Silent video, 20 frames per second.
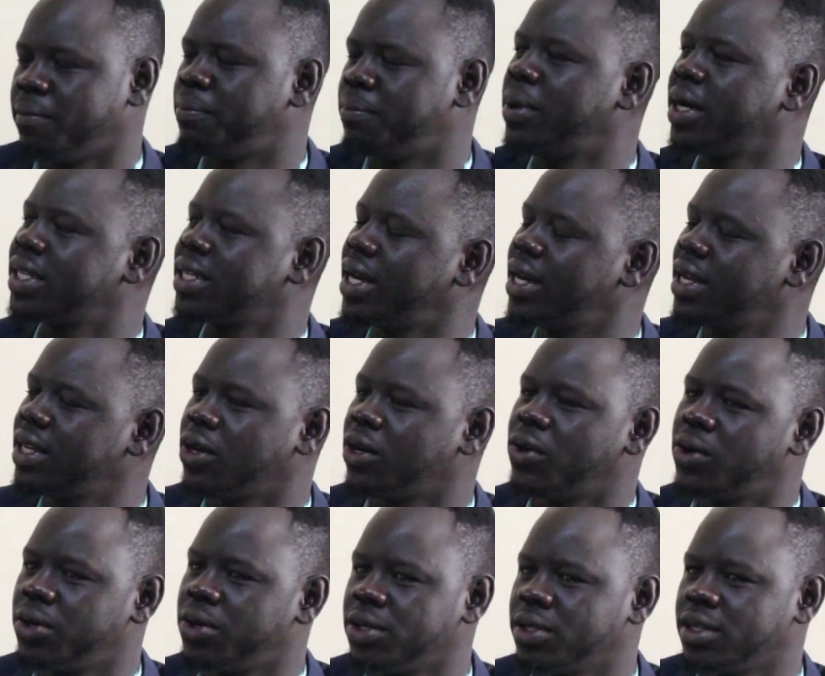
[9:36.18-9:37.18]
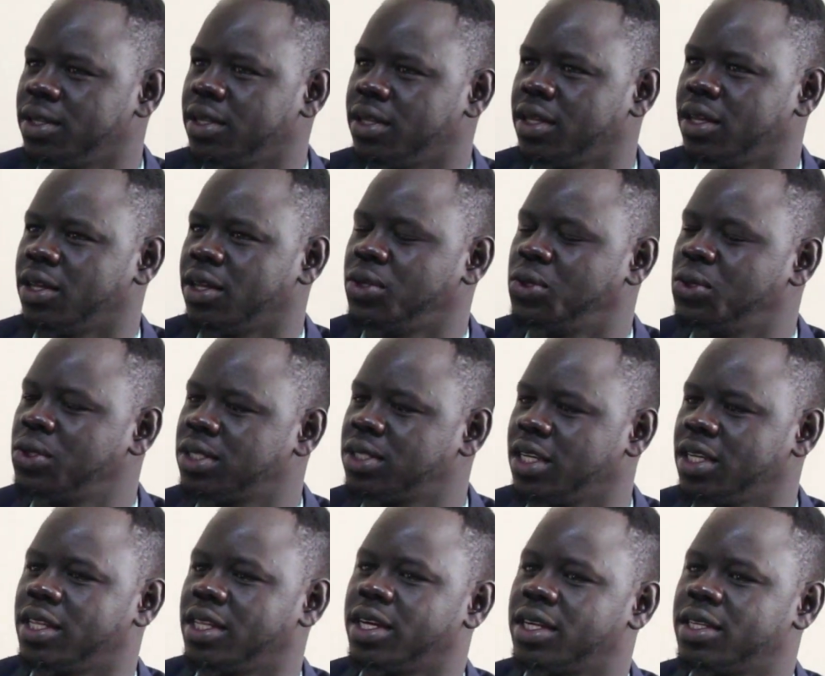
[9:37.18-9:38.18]
But earlier on, you
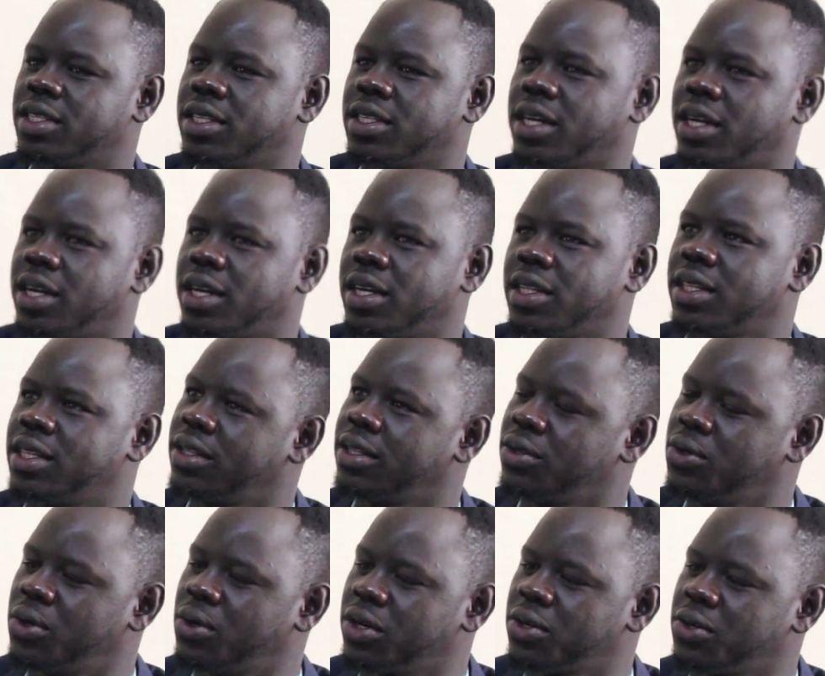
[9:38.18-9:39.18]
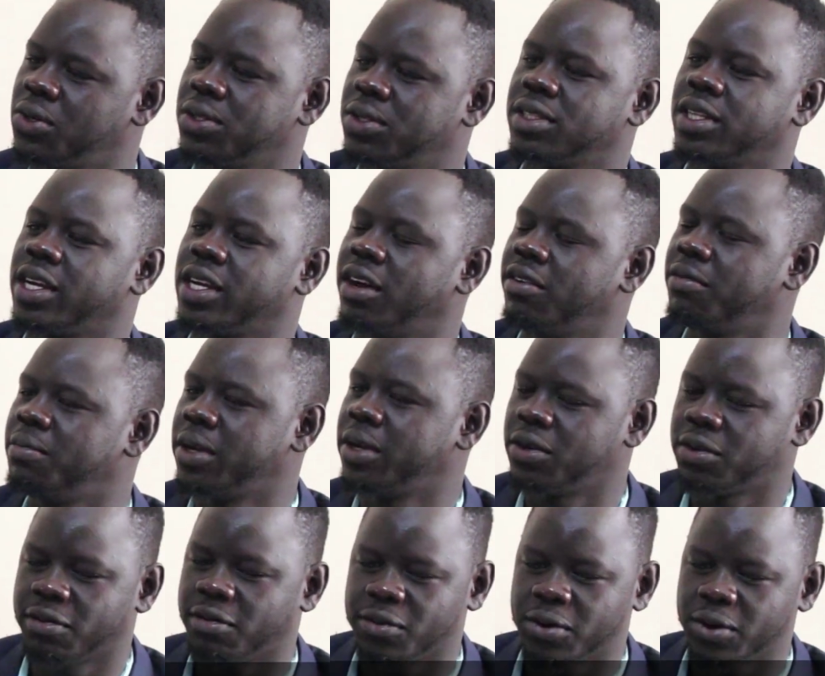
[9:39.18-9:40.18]
said that you accused the government
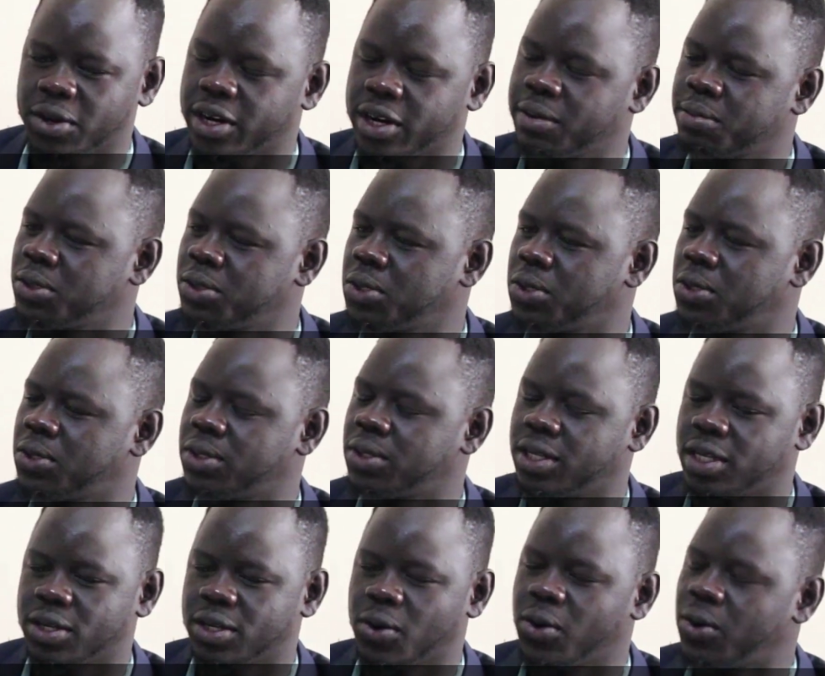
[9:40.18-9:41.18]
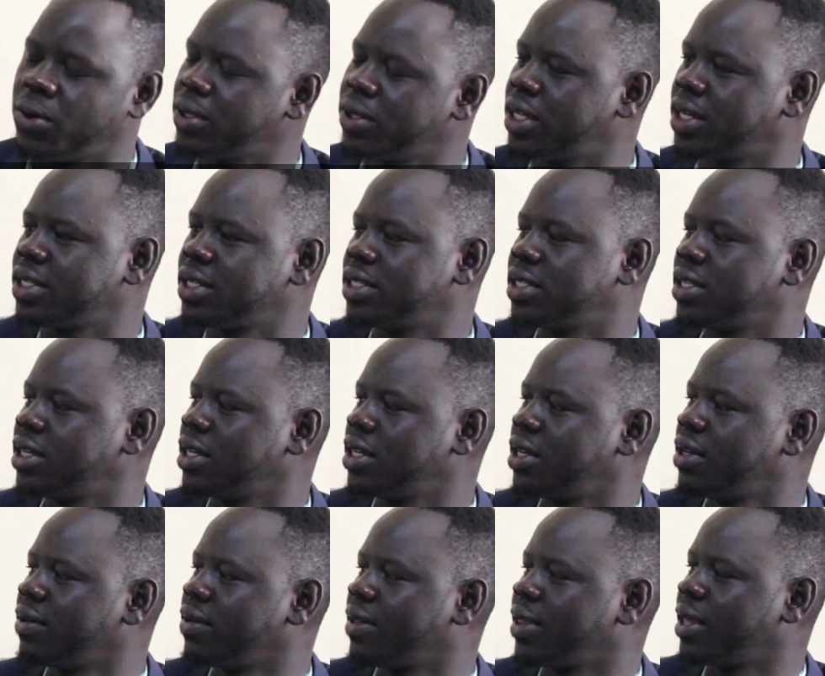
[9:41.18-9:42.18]
of corruption and all that. Yeah.
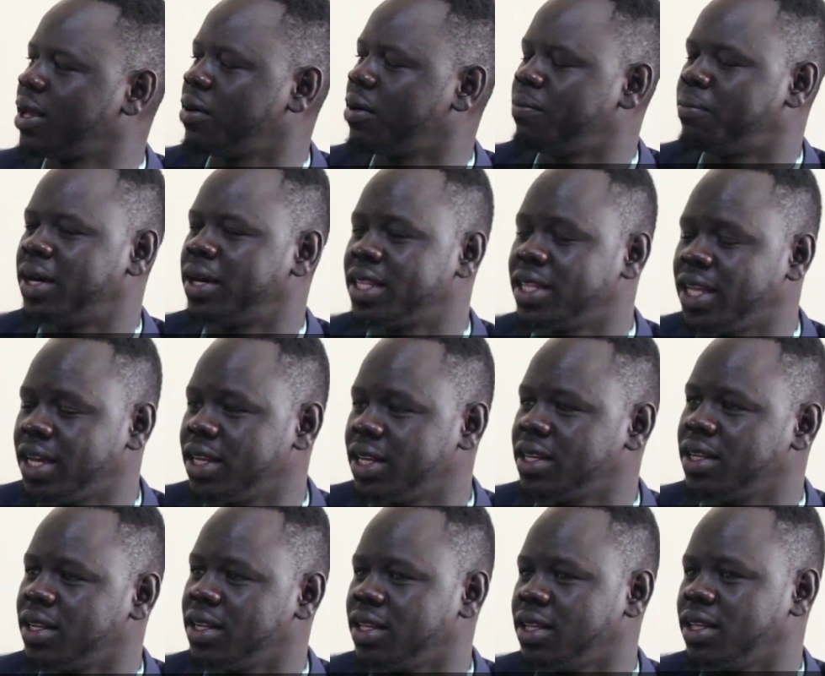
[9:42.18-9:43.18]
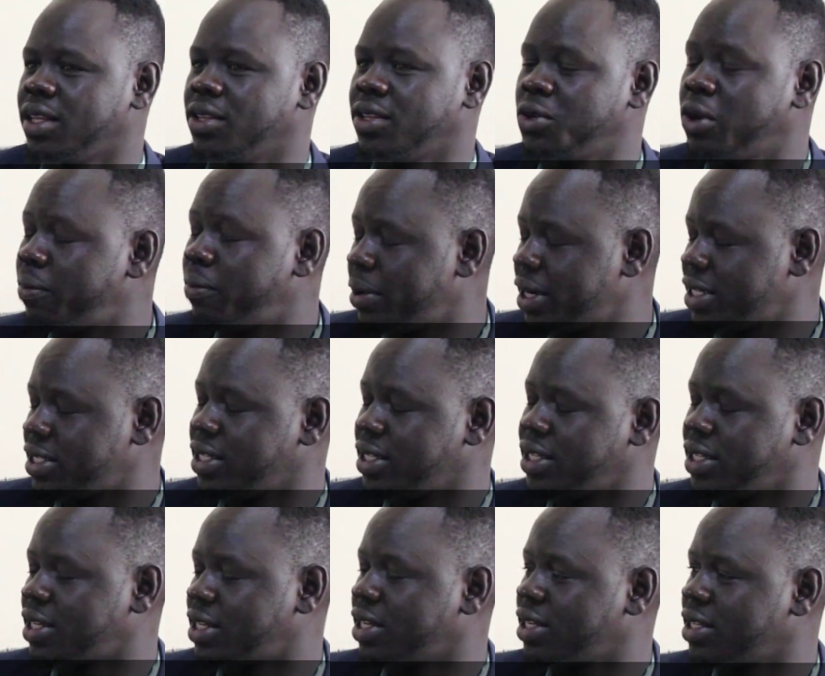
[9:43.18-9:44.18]
But then your party
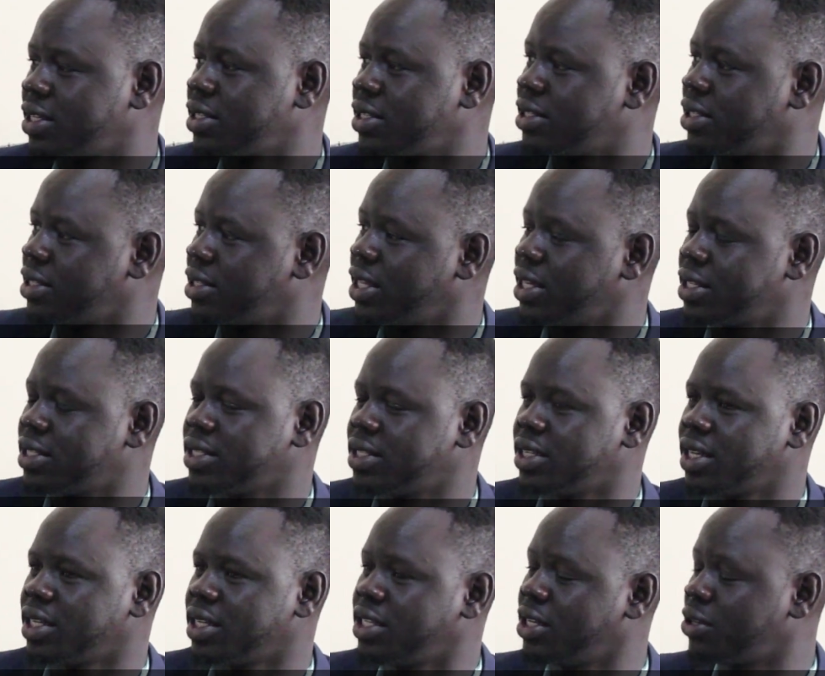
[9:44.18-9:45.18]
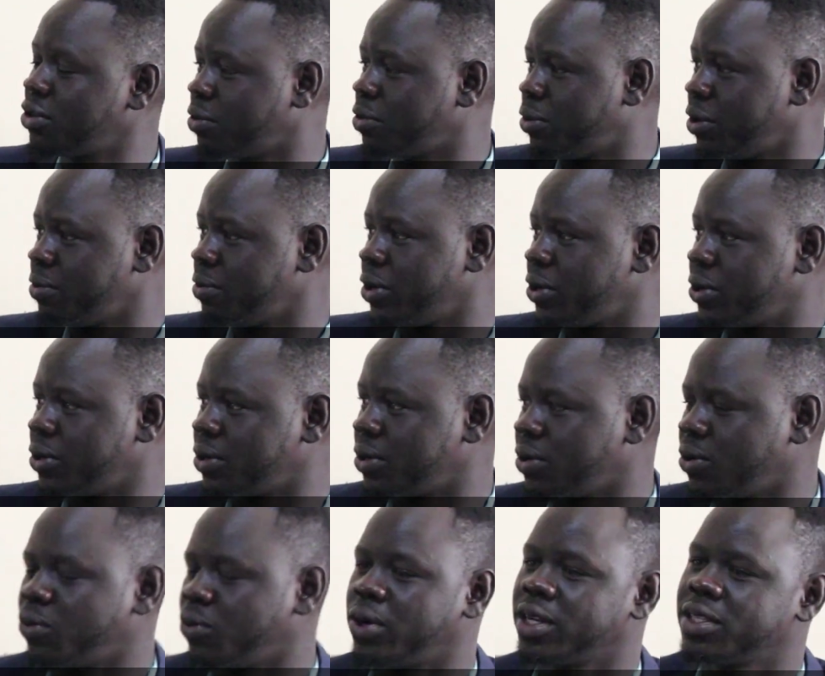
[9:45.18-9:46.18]
leader, that is General Paul
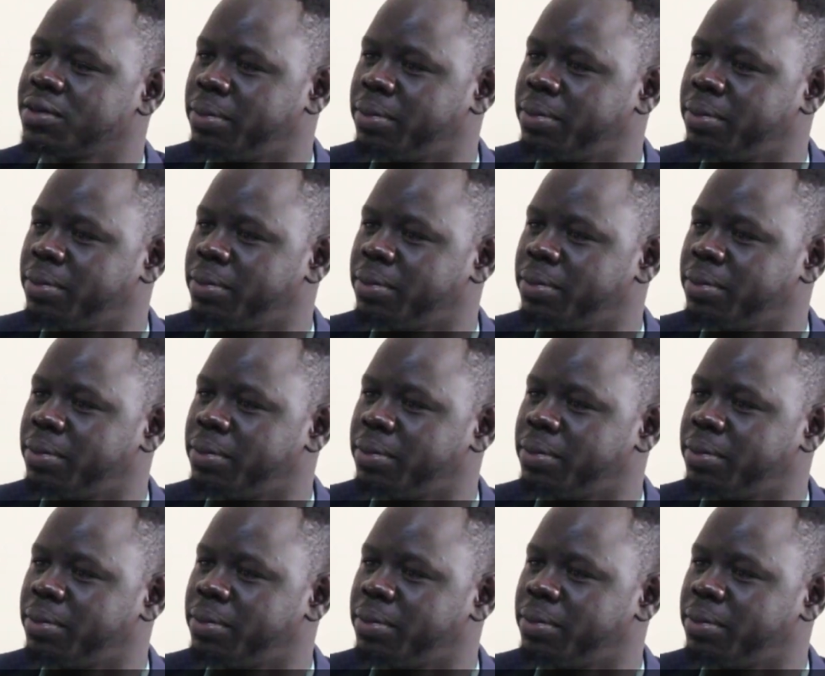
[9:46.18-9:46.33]
Malong, was